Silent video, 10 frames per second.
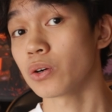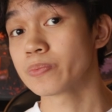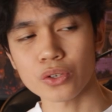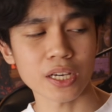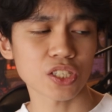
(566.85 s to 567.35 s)

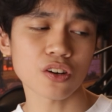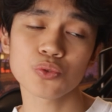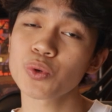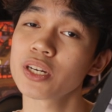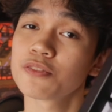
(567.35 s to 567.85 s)
So yeah,
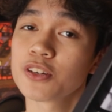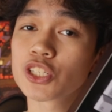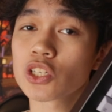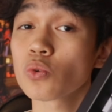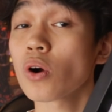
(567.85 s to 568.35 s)
software and
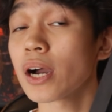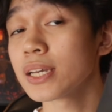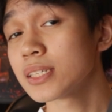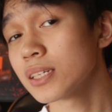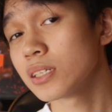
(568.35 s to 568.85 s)
feature
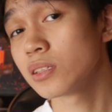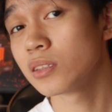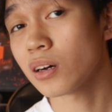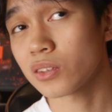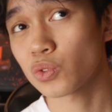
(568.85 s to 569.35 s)
wise is
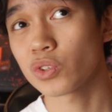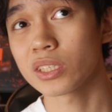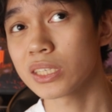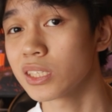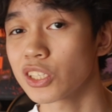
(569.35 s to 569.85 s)
not
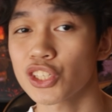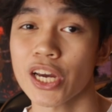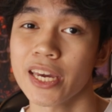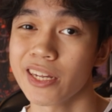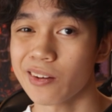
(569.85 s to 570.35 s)
really the
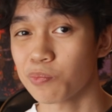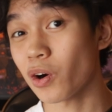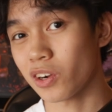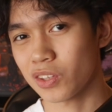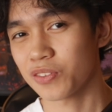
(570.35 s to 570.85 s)
shining
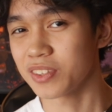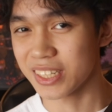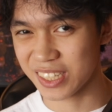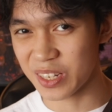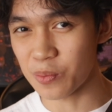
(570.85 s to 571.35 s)
part of
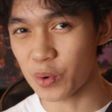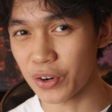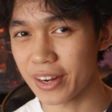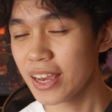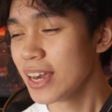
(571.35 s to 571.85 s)
this keyboard.